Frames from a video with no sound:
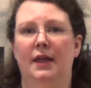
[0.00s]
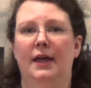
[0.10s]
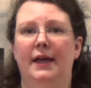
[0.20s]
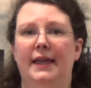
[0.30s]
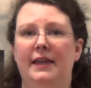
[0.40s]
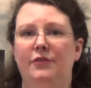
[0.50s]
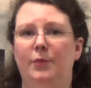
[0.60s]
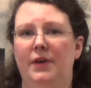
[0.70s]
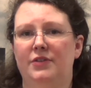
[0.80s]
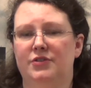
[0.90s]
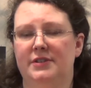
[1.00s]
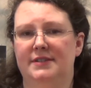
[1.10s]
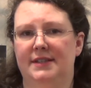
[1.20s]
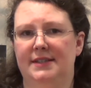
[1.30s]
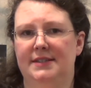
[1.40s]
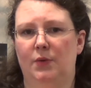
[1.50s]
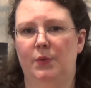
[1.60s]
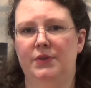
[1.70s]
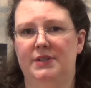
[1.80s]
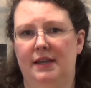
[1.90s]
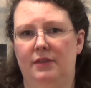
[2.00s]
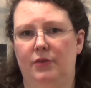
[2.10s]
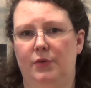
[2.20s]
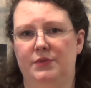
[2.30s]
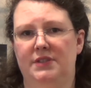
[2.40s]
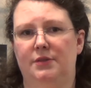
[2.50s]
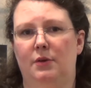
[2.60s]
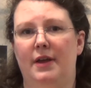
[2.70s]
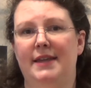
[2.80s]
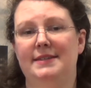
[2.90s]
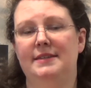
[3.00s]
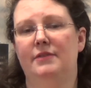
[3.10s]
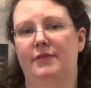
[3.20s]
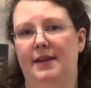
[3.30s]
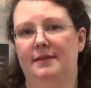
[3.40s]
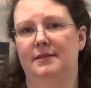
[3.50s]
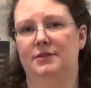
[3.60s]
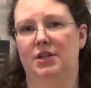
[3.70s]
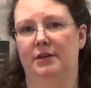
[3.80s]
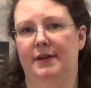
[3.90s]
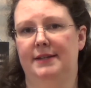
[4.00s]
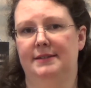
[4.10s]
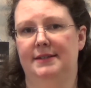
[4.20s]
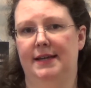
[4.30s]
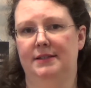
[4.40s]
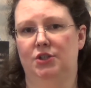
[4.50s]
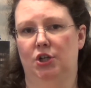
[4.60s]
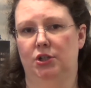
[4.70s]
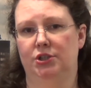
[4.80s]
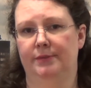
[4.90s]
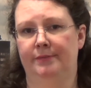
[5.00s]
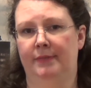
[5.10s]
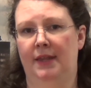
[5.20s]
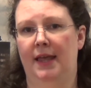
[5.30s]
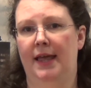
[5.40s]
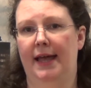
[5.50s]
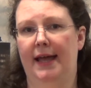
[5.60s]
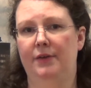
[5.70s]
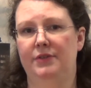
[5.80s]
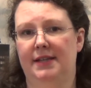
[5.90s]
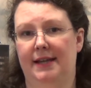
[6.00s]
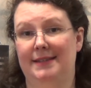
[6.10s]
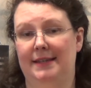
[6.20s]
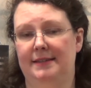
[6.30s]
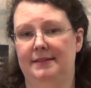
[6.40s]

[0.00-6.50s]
A gift by the trustees or the death of the constituent is the event that generates a tax charge. How the tax is